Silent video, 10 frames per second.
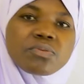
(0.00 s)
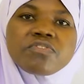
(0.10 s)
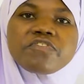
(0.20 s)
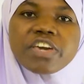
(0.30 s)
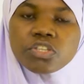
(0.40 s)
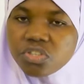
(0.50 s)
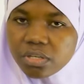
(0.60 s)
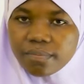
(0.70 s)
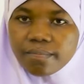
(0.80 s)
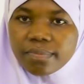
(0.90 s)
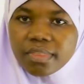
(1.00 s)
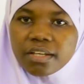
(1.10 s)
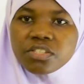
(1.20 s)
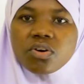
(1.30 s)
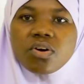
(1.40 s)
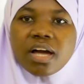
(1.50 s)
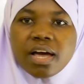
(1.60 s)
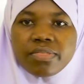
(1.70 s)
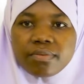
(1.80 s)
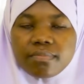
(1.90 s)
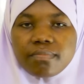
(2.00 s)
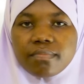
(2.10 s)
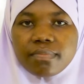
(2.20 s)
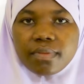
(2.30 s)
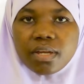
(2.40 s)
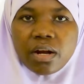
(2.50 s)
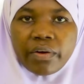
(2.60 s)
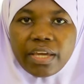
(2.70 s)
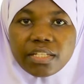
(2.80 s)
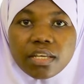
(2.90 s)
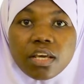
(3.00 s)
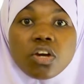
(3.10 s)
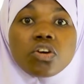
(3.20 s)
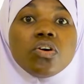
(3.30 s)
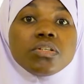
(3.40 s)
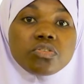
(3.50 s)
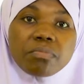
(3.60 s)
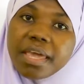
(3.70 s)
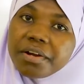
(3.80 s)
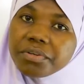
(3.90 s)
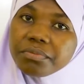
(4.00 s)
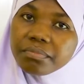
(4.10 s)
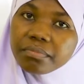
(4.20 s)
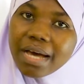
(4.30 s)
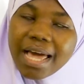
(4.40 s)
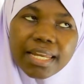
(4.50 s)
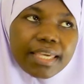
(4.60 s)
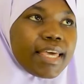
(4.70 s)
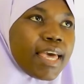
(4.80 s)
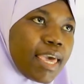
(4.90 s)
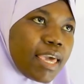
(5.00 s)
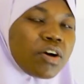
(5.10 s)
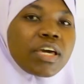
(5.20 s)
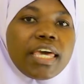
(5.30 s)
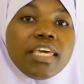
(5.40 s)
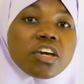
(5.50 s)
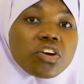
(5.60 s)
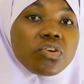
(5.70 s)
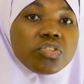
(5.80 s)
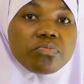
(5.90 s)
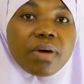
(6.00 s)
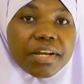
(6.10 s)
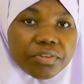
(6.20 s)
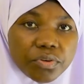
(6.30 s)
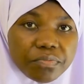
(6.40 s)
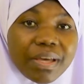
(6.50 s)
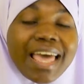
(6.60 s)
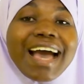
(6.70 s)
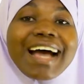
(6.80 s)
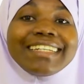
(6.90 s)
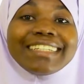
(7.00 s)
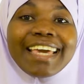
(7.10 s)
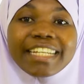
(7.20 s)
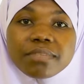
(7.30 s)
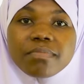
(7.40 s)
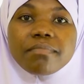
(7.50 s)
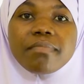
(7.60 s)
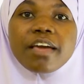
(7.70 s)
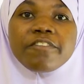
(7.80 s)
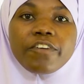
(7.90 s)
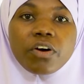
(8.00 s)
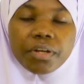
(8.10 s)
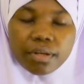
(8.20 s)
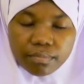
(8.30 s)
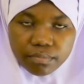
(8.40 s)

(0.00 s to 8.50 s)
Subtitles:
to fetch. So kado. All right, go to my room, Ali. Hey, okay, go to my room and get me my phone.